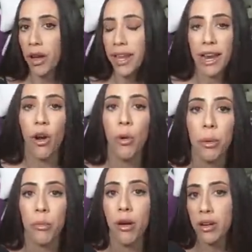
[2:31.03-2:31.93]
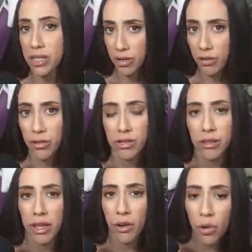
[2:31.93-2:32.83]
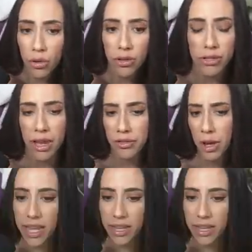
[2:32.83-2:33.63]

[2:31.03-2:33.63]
And I hope I'm wrong because I know there's a lot of holders out there.